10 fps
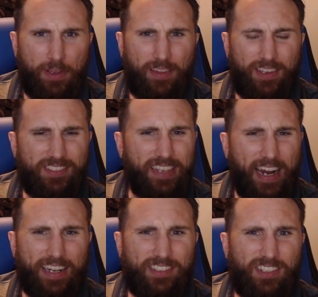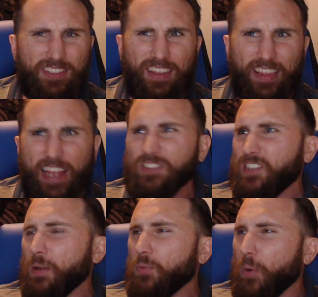This non existent
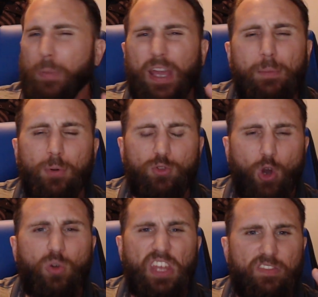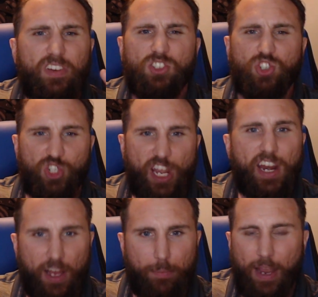landscape where people don't give a shit
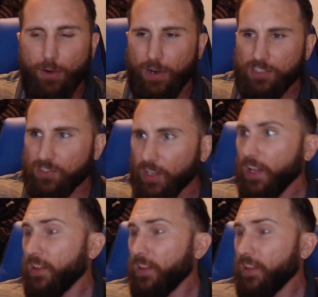about wrestling.